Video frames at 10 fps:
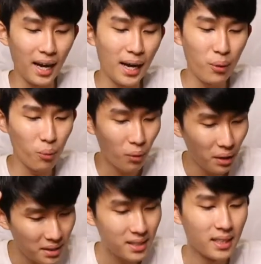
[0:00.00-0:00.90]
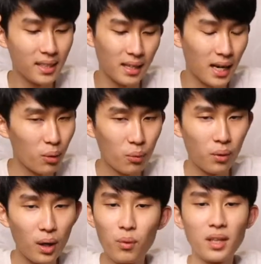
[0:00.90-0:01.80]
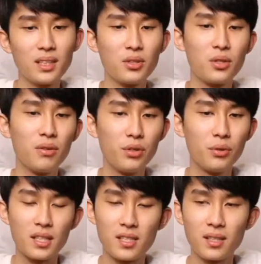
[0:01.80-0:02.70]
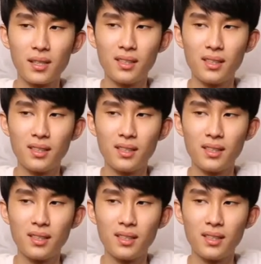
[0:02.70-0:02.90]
I wanted to review this.